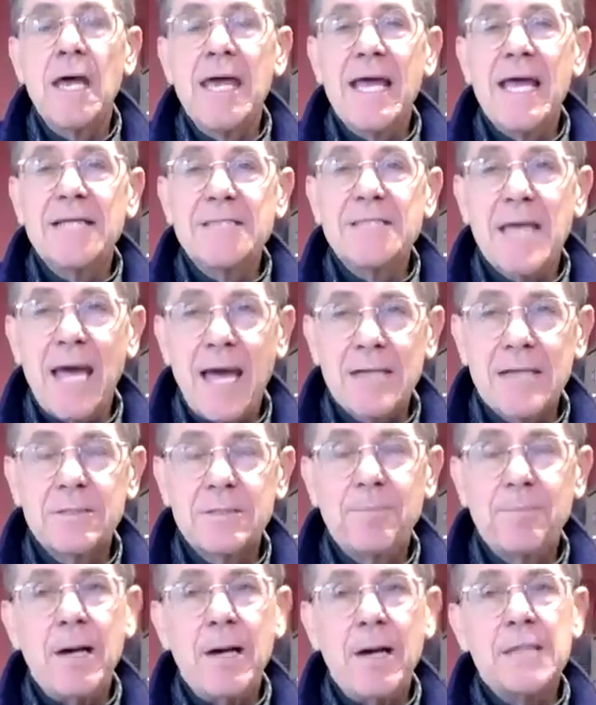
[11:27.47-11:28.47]
It's actually
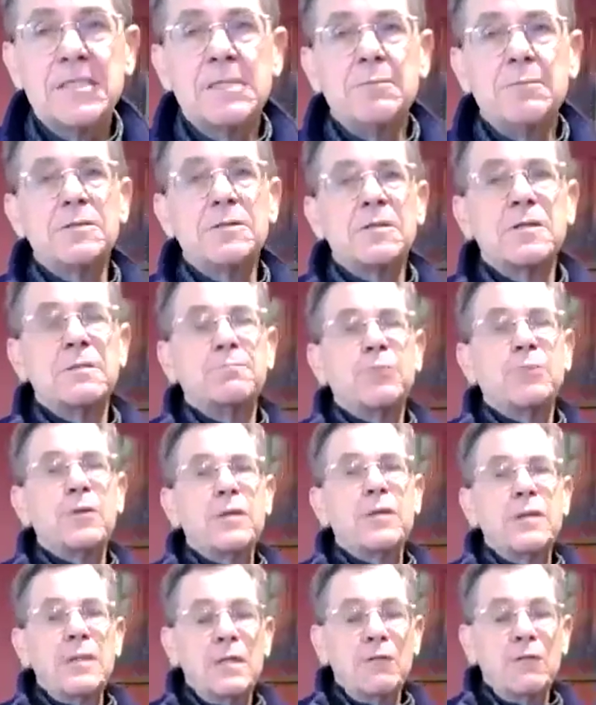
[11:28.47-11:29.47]
possible to
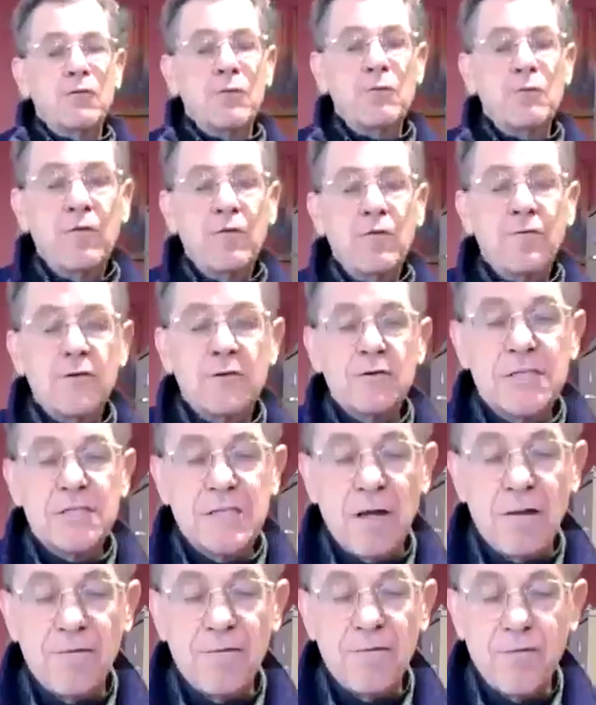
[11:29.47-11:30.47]
completely remove
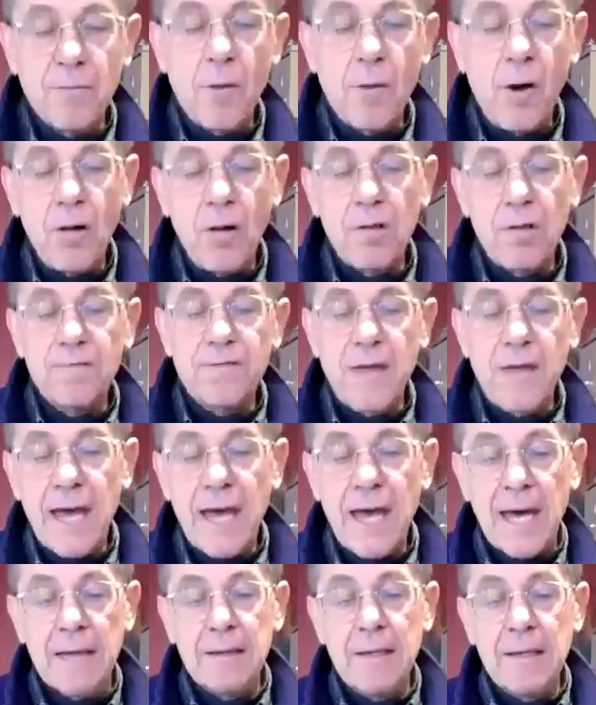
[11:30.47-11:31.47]
yourself from all of
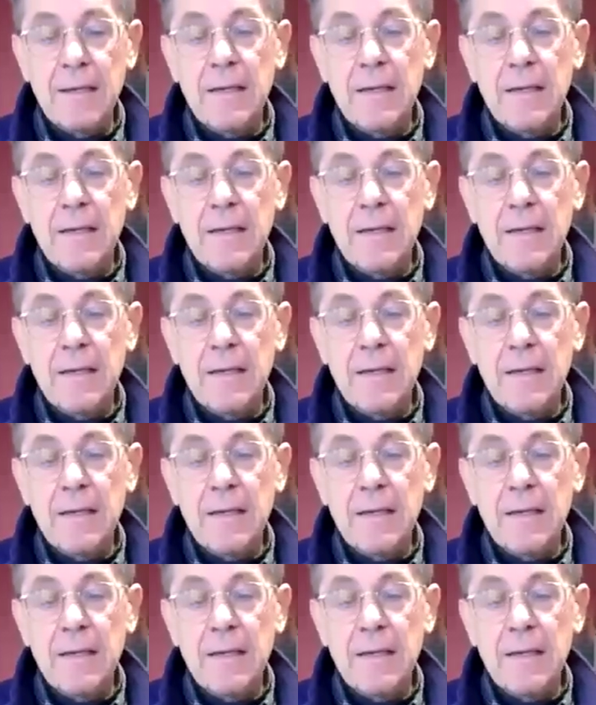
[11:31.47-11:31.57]
that